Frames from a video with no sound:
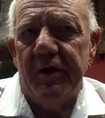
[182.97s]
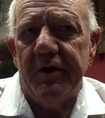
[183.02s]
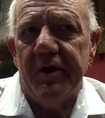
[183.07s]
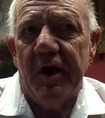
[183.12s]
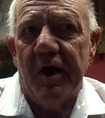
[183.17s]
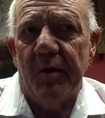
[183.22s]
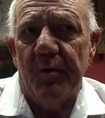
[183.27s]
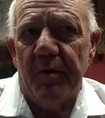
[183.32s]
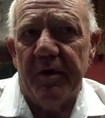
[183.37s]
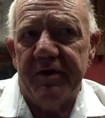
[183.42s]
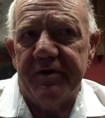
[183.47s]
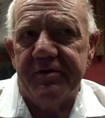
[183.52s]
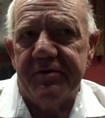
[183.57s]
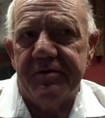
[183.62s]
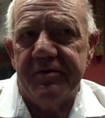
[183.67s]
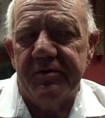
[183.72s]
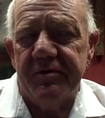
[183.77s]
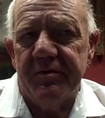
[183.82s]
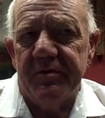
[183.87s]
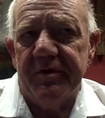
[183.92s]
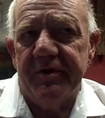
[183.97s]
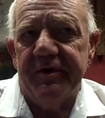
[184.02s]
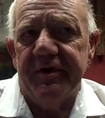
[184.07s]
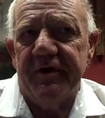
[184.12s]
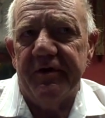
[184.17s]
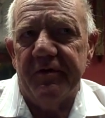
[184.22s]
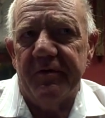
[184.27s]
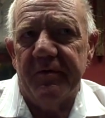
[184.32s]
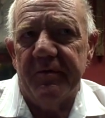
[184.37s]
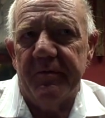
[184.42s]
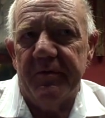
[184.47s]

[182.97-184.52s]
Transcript: I went to another